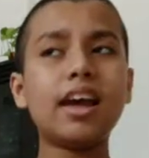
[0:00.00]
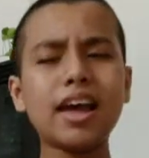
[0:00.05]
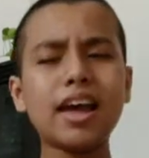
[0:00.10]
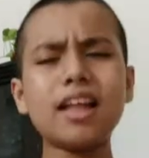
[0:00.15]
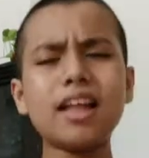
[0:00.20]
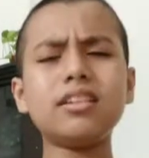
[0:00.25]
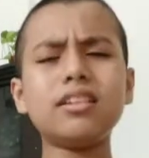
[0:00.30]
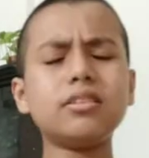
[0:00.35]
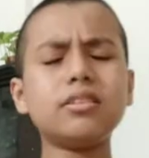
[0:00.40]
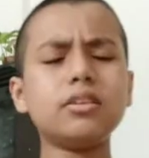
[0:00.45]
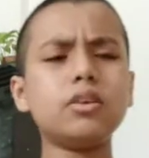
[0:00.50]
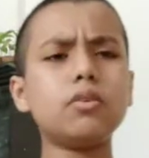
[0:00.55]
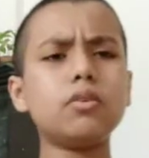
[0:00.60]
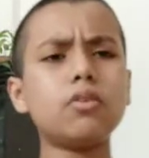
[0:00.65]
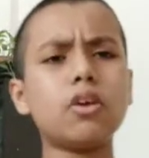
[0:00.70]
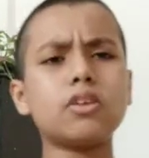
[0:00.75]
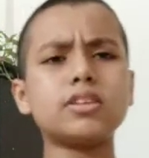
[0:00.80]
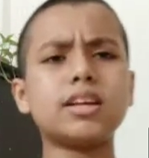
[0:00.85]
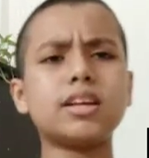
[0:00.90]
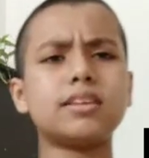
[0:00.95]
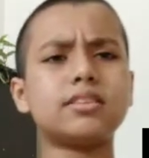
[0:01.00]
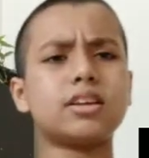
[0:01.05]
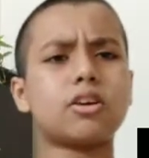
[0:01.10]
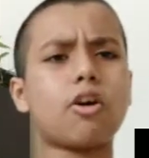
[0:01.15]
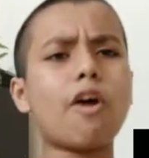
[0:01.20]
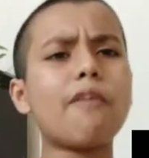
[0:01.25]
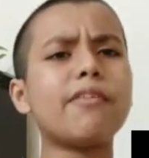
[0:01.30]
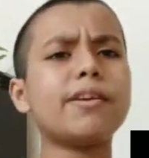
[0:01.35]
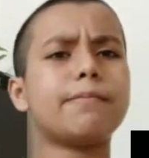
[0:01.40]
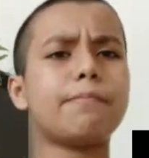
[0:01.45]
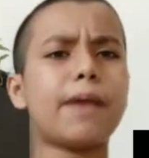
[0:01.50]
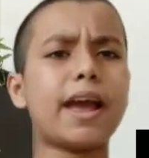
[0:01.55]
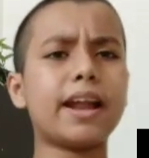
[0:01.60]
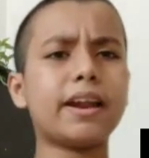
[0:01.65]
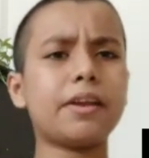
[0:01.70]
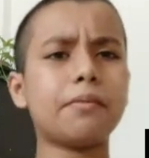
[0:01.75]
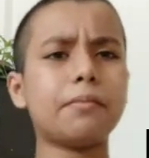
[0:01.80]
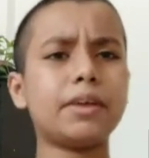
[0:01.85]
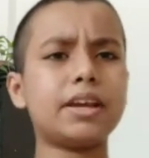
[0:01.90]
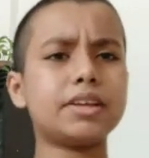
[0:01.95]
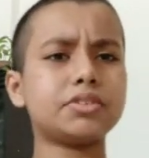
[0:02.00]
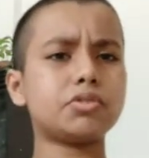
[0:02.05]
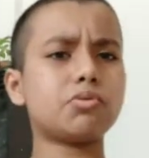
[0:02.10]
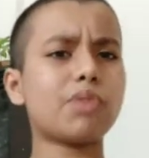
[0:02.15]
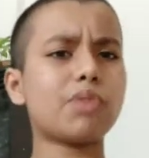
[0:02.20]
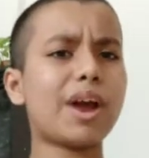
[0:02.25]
And you know that the COVID pandemic is